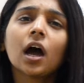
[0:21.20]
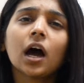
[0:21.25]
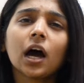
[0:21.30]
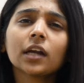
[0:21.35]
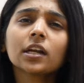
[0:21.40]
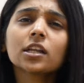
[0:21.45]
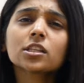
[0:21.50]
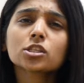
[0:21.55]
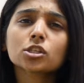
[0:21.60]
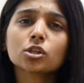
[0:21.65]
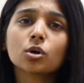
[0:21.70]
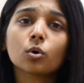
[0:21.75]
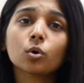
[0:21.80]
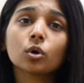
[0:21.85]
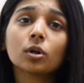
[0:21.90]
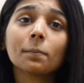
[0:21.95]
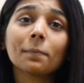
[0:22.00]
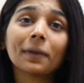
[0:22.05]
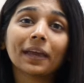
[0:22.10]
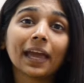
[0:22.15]
At its
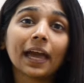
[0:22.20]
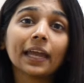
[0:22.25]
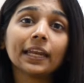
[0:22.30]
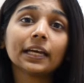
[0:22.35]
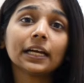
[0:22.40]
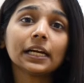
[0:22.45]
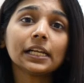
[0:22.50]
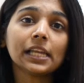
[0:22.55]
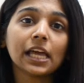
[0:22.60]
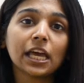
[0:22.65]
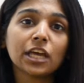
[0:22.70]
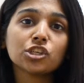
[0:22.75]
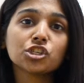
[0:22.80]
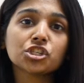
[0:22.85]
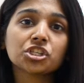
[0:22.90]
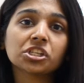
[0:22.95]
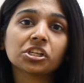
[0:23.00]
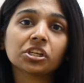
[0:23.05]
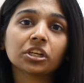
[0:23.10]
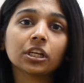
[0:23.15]
core, mechanical
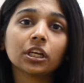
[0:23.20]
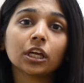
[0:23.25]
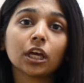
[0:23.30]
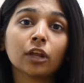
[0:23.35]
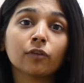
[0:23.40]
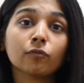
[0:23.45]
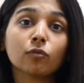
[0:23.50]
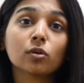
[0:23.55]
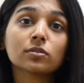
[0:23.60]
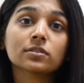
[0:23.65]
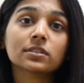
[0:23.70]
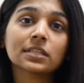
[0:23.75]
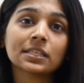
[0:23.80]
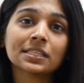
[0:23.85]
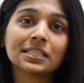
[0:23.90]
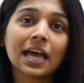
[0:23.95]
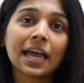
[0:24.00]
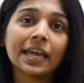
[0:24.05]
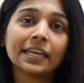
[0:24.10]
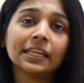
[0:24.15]
engineering involves
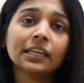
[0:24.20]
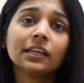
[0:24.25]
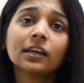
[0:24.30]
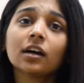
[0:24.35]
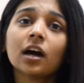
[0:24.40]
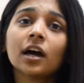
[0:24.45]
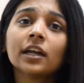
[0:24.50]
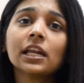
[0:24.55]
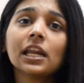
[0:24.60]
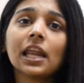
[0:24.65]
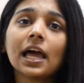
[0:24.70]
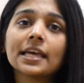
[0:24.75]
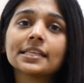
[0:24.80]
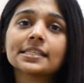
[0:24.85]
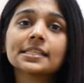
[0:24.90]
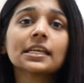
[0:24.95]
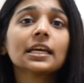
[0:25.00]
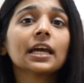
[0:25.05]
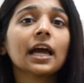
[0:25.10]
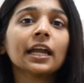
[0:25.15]
designing,
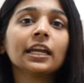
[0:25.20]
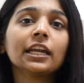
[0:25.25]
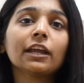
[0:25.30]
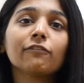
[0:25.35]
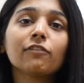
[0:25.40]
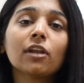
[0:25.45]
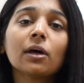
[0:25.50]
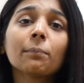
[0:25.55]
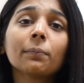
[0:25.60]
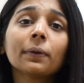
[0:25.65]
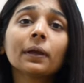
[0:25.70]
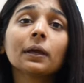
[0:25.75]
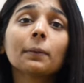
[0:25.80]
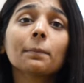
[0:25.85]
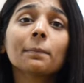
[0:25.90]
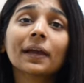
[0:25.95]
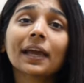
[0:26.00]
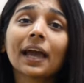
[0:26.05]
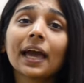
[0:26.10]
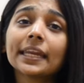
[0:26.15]
analyzing, and developing
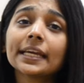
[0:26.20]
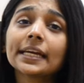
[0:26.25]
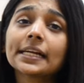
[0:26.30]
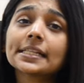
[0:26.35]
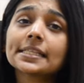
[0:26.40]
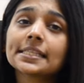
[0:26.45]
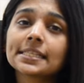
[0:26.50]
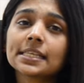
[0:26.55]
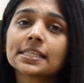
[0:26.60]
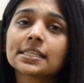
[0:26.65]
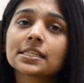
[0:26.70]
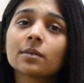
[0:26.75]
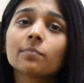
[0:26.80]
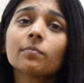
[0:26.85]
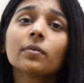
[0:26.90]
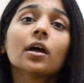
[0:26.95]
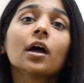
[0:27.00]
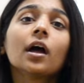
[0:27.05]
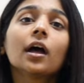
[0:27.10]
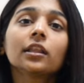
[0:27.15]
mechanical systems
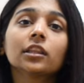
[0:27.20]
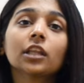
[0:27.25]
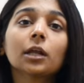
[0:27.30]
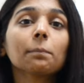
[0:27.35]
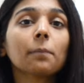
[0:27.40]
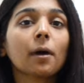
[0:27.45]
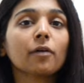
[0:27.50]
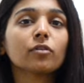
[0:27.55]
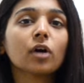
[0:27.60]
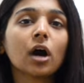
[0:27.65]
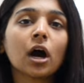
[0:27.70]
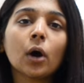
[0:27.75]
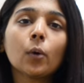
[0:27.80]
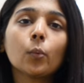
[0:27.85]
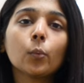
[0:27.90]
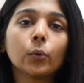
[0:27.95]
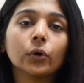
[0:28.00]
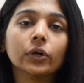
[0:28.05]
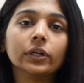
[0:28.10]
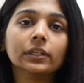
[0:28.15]
that power our
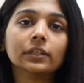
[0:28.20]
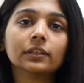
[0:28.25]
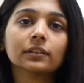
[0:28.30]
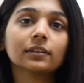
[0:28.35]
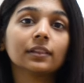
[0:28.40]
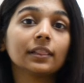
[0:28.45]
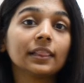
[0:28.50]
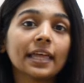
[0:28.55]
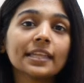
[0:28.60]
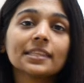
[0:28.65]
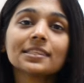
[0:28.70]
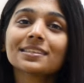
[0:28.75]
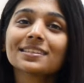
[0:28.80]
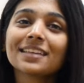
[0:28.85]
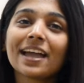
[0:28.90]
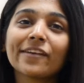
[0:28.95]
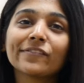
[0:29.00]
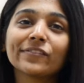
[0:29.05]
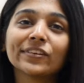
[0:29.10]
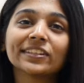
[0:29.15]
world. Let's
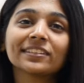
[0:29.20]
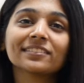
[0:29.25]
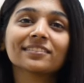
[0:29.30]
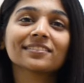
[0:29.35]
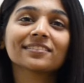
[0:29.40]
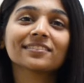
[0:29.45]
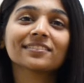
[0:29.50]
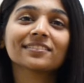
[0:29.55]
dive in.